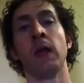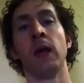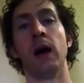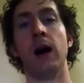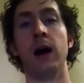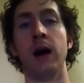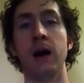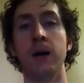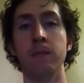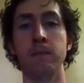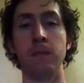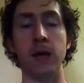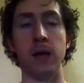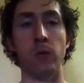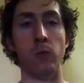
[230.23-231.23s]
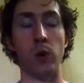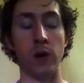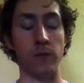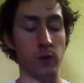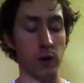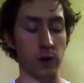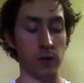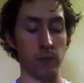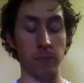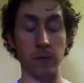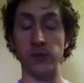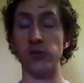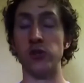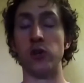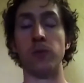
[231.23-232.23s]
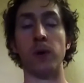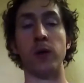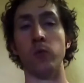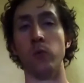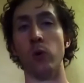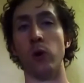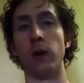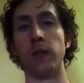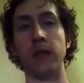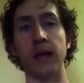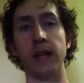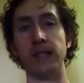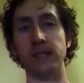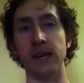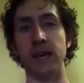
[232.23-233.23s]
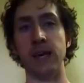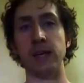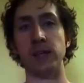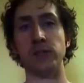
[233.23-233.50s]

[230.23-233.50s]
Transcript: um, whatever muscle group I'd worked that day,